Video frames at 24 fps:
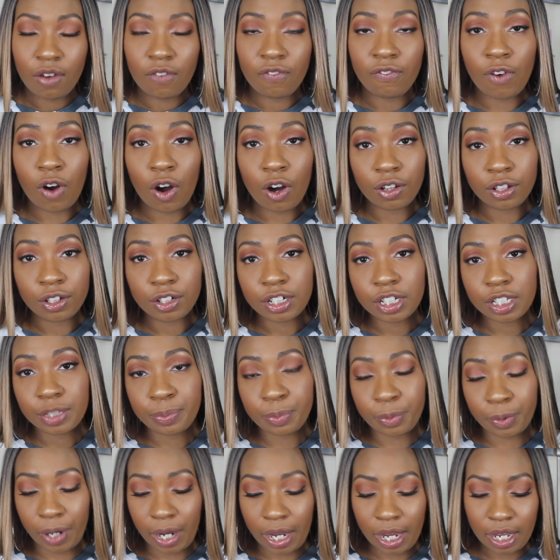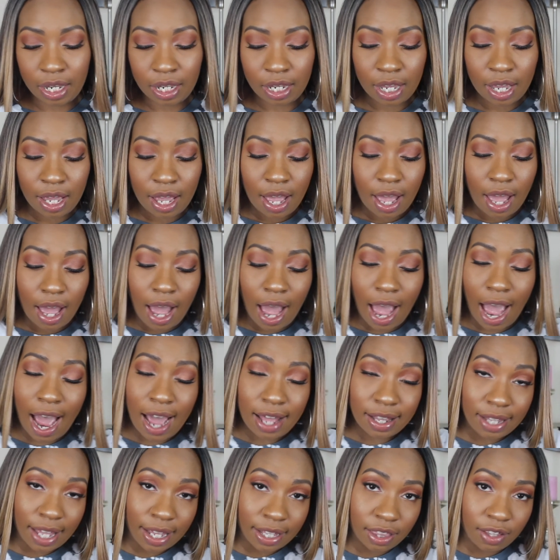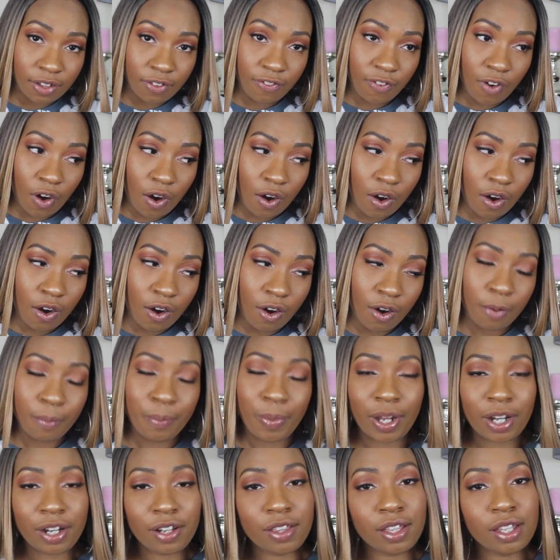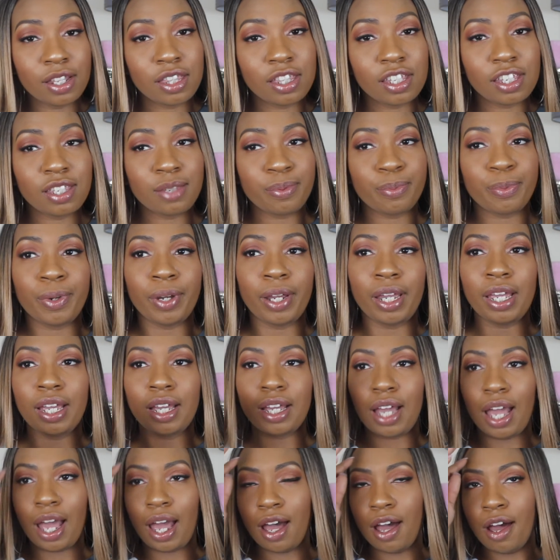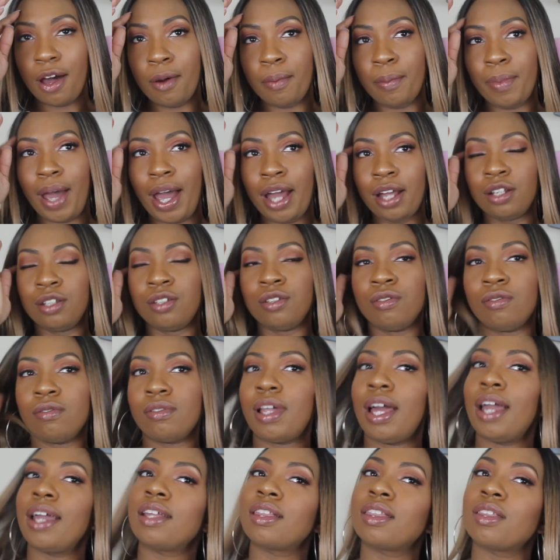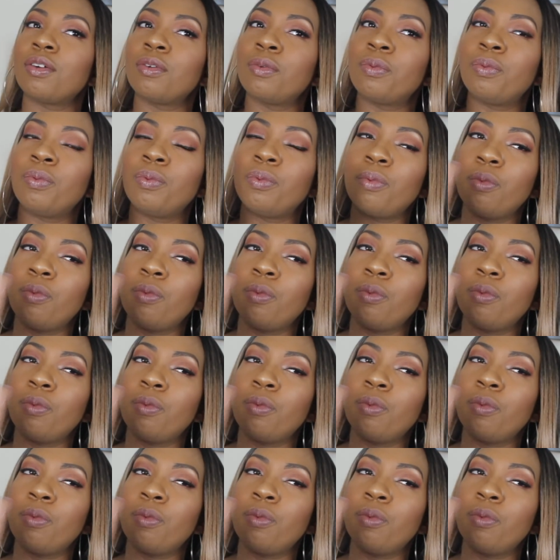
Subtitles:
Fall or spring. I like the fall better than the spring. I do like the